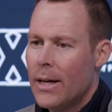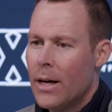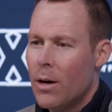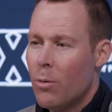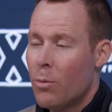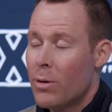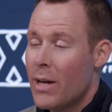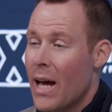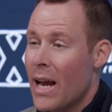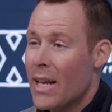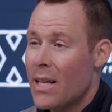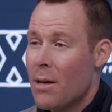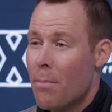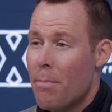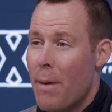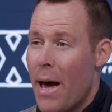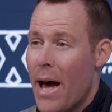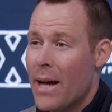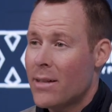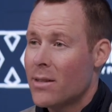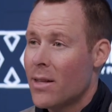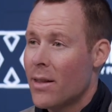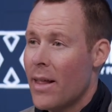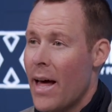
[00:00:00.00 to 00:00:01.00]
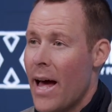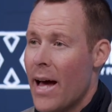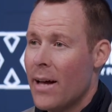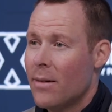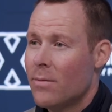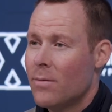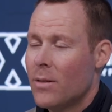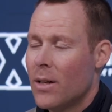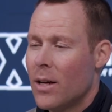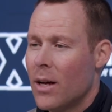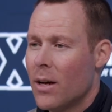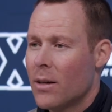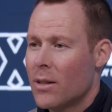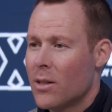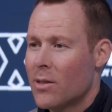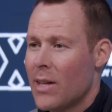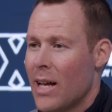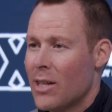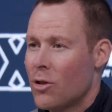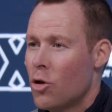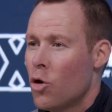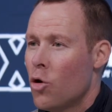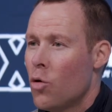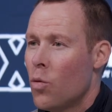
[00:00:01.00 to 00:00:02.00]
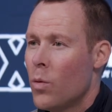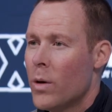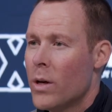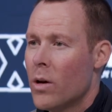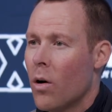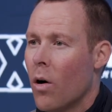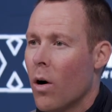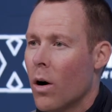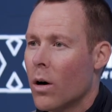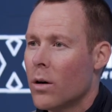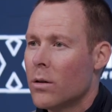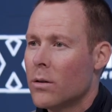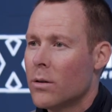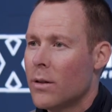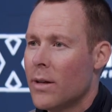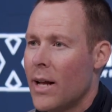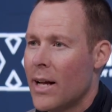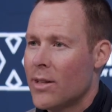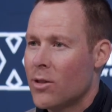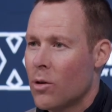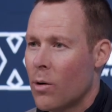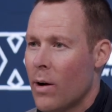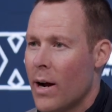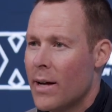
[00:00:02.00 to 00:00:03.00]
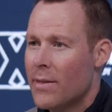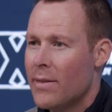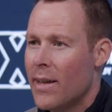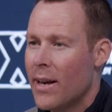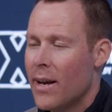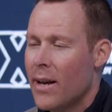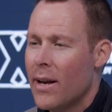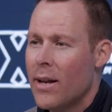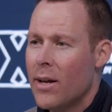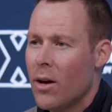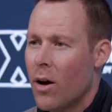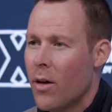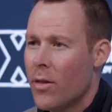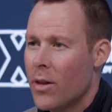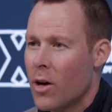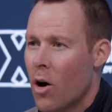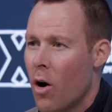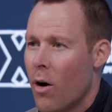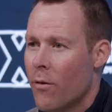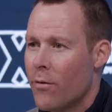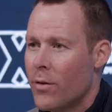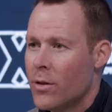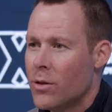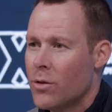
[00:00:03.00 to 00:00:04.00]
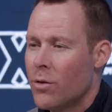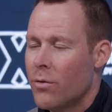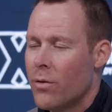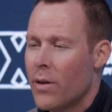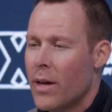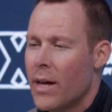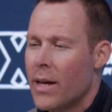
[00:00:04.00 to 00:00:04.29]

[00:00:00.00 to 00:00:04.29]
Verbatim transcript: Um, we got to get back to that because uh, that's who we are. And that's our identity on the offensive